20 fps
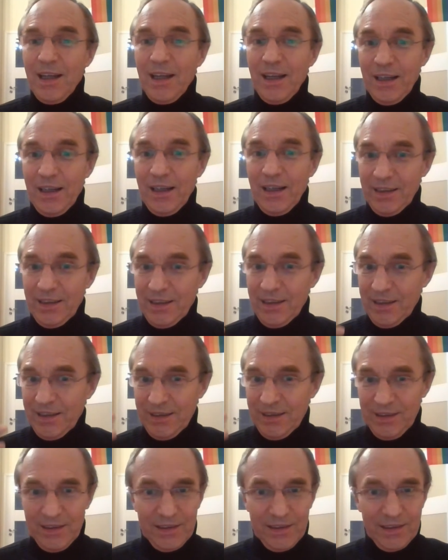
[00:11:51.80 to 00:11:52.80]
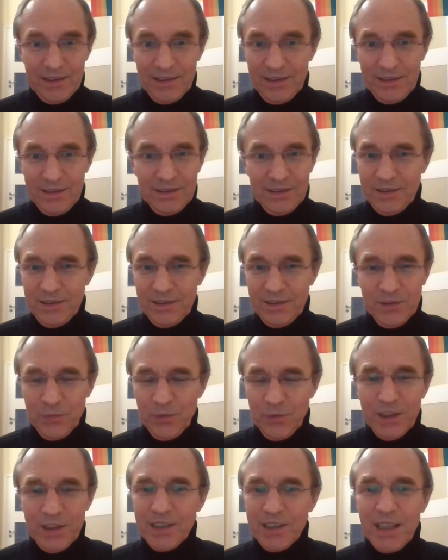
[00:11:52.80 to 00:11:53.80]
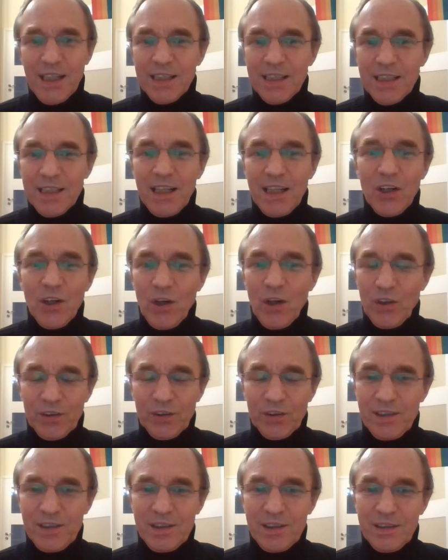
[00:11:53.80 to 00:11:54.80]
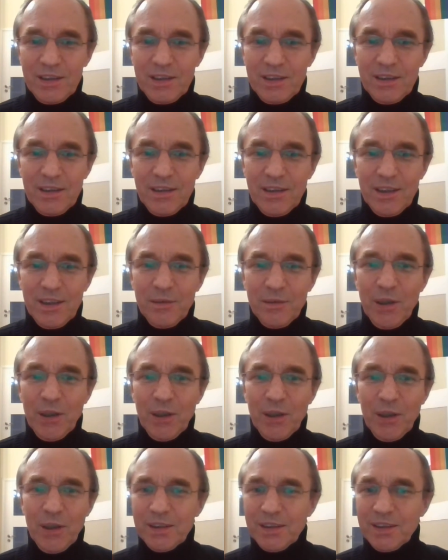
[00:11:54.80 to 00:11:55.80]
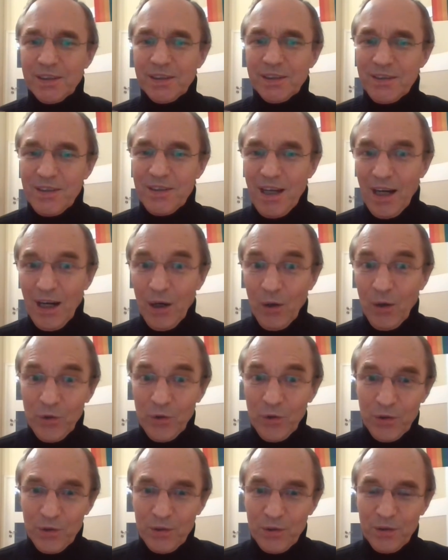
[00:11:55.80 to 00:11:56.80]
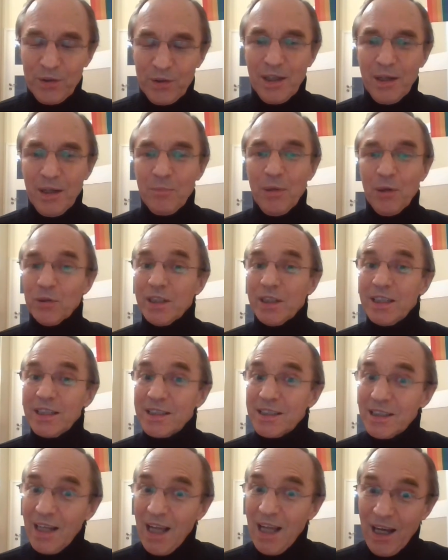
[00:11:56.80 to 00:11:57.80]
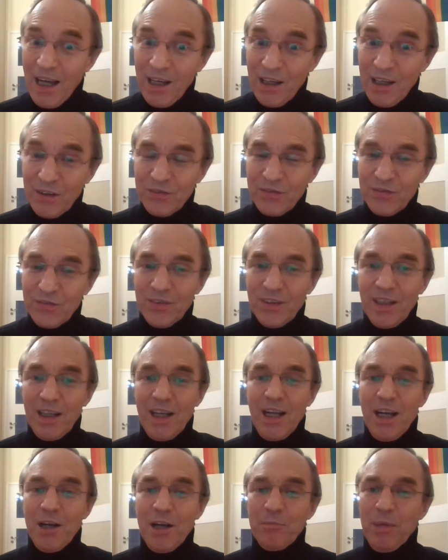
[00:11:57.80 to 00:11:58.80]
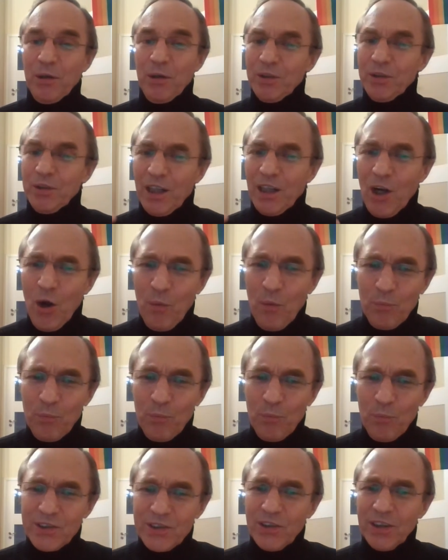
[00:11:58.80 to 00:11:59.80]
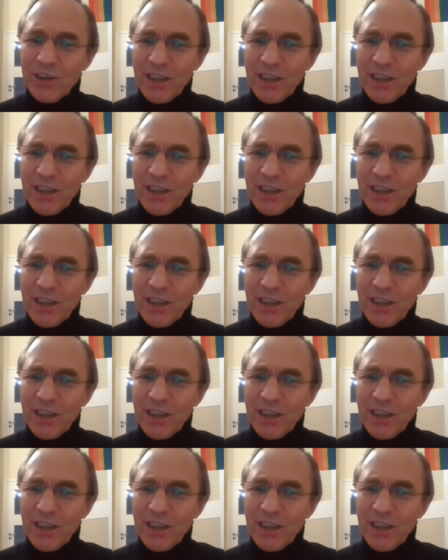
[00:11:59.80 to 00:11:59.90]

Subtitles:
and we discussed a lot about the author, about his life, about the complex